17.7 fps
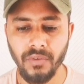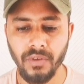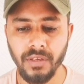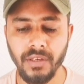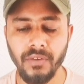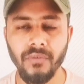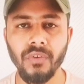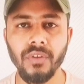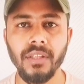are
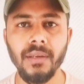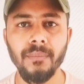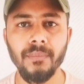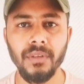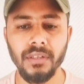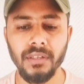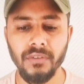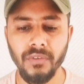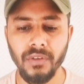working for them,
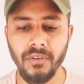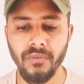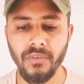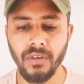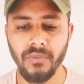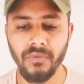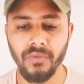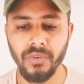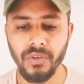it will
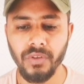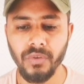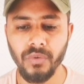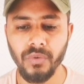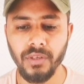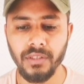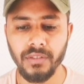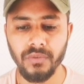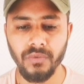work for
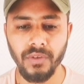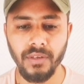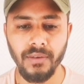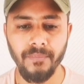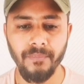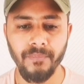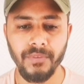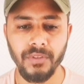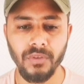you as well.
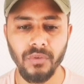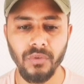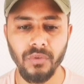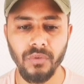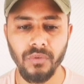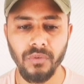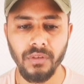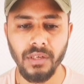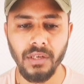
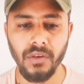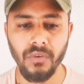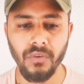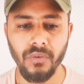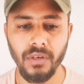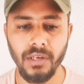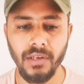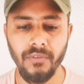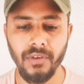So
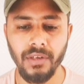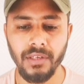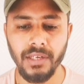now I